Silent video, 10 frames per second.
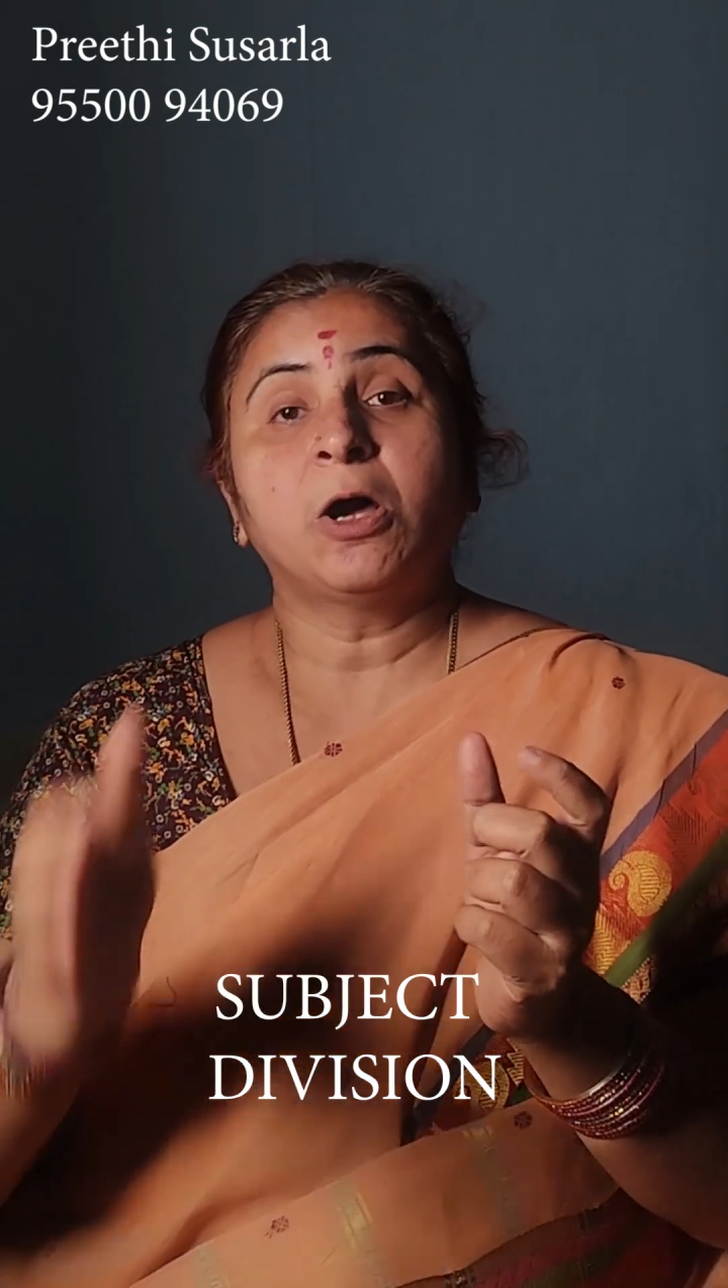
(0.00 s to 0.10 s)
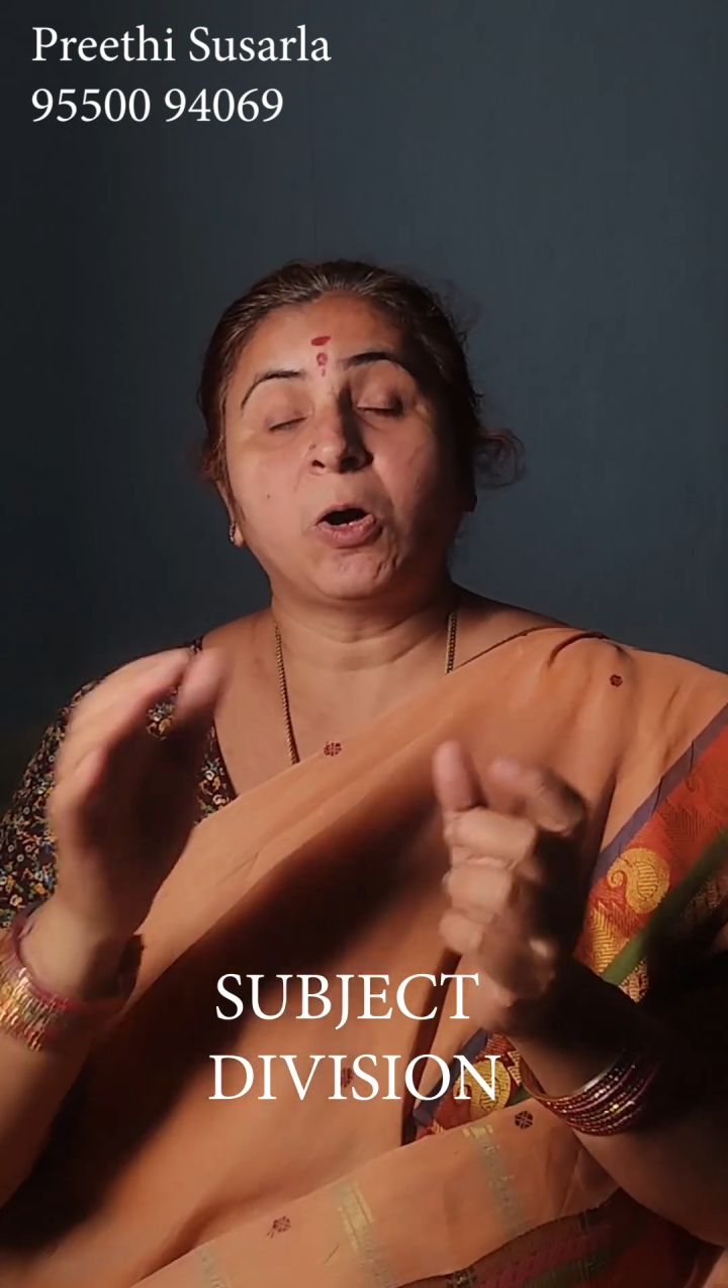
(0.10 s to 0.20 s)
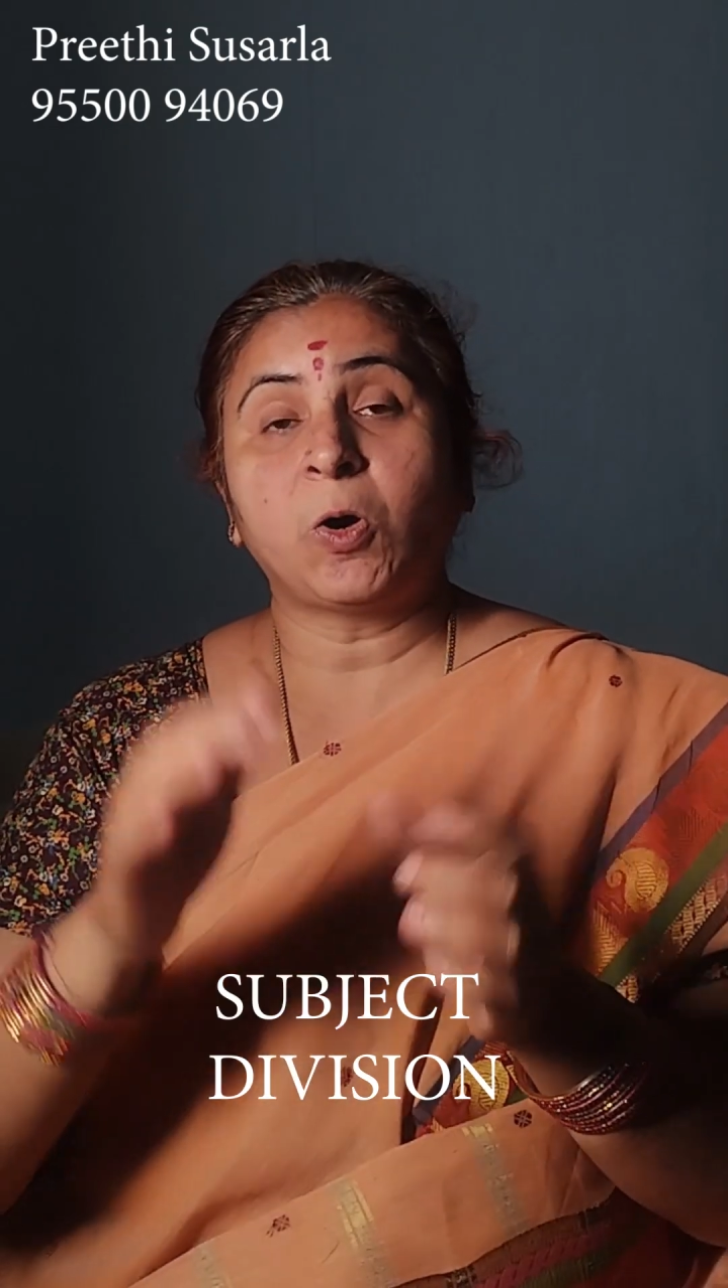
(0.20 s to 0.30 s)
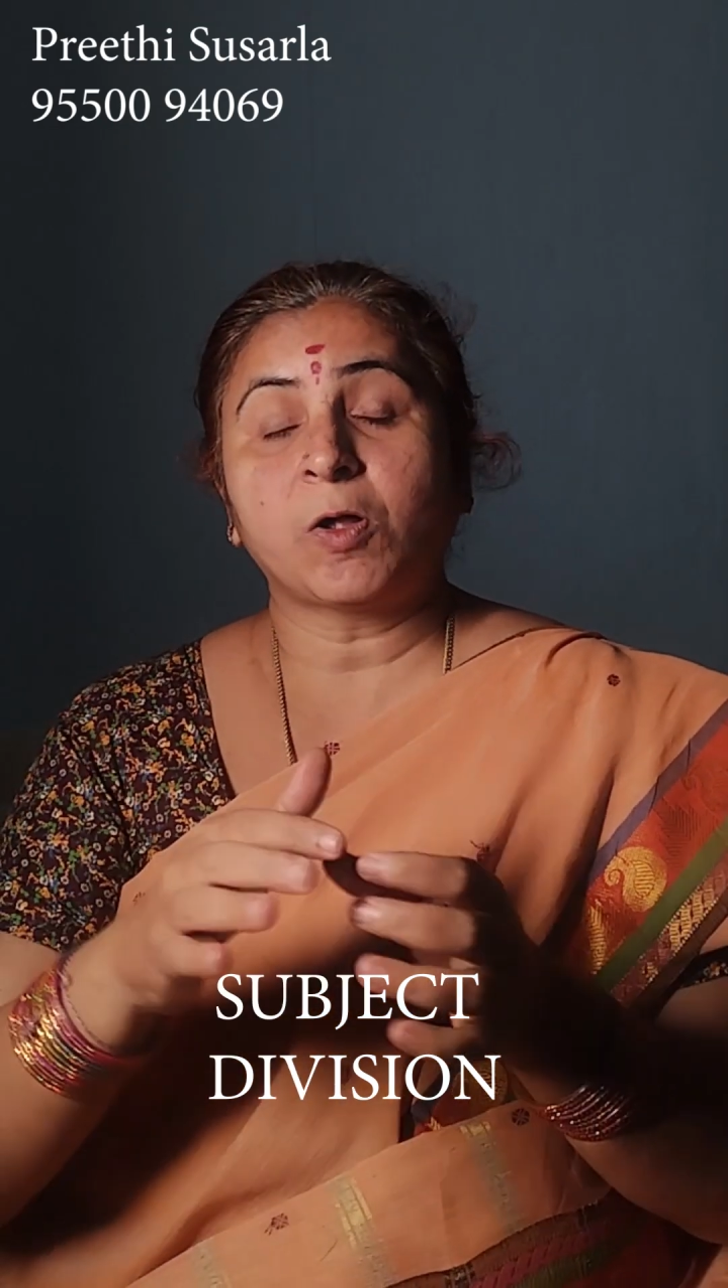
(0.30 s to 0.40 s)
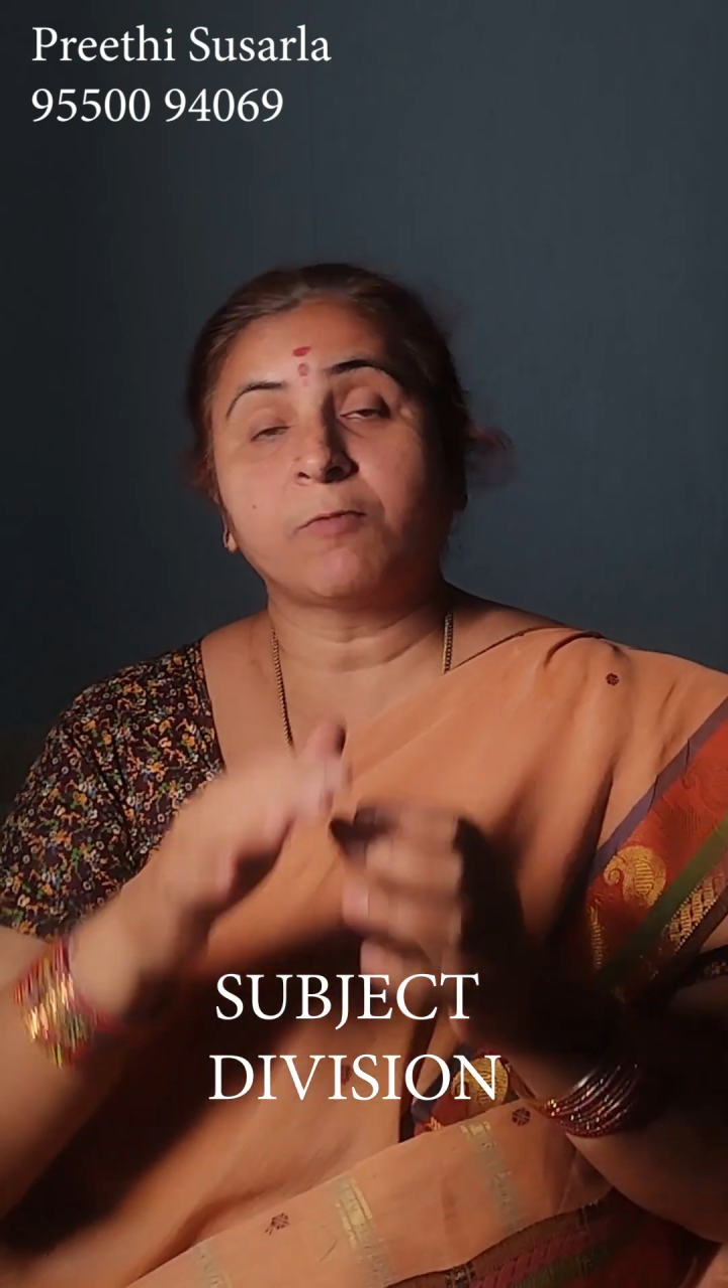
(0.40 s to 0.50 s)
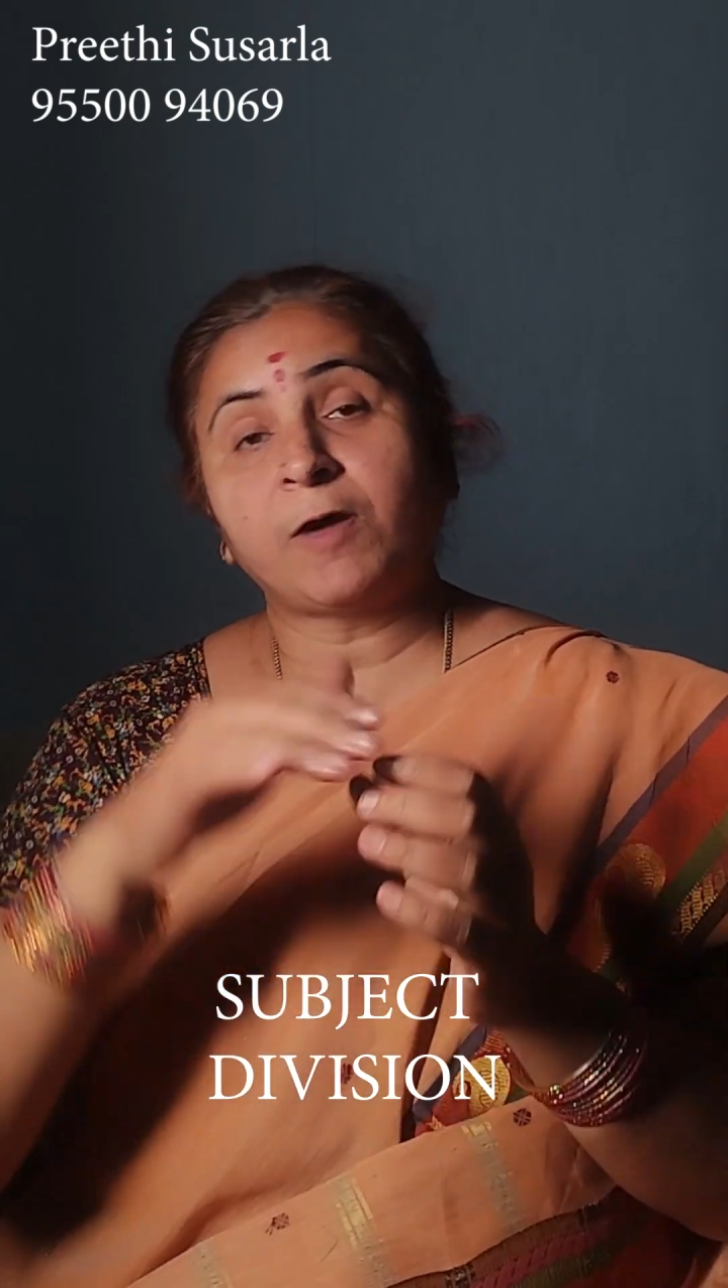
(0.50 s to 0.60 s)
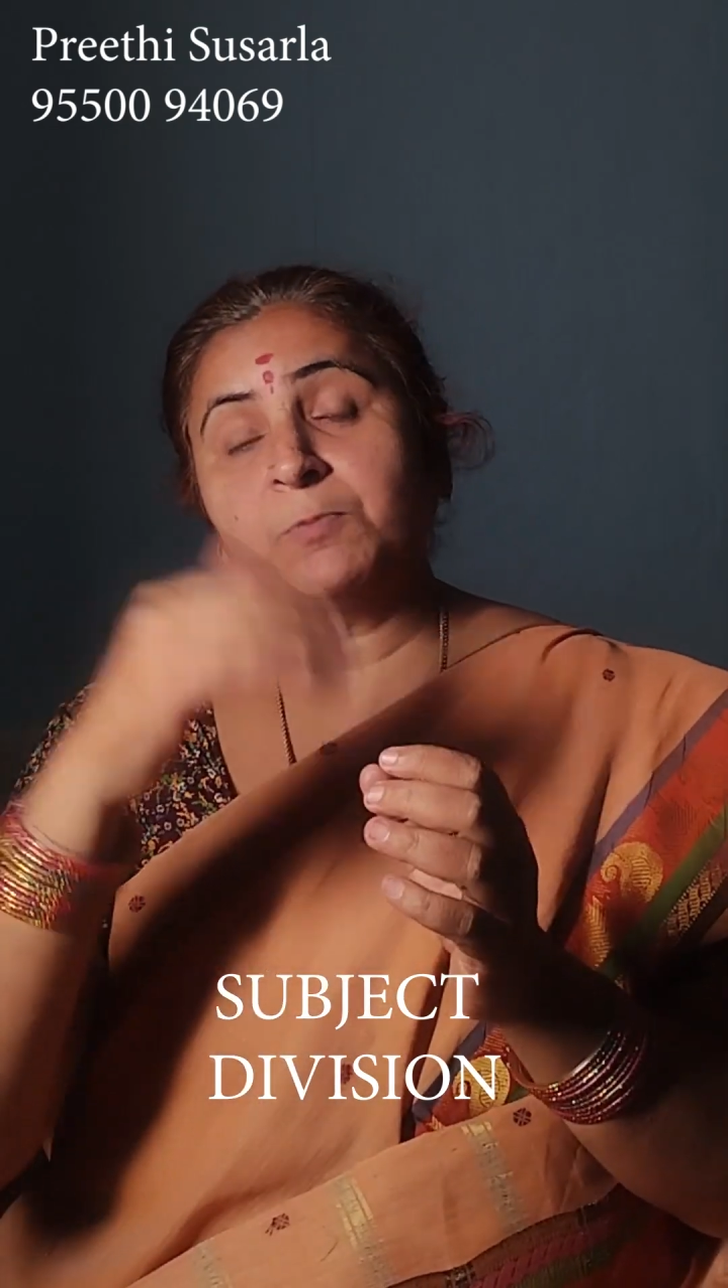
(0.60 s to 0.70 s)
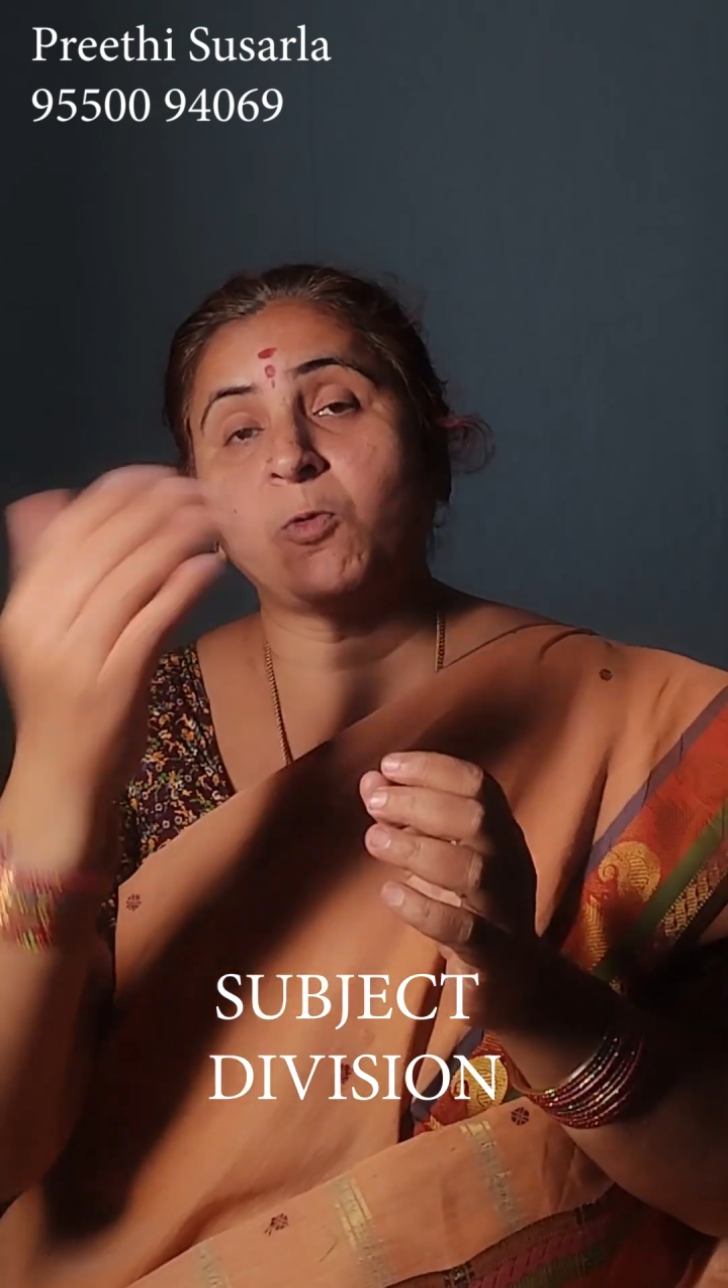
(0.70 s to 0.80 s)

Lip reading: or one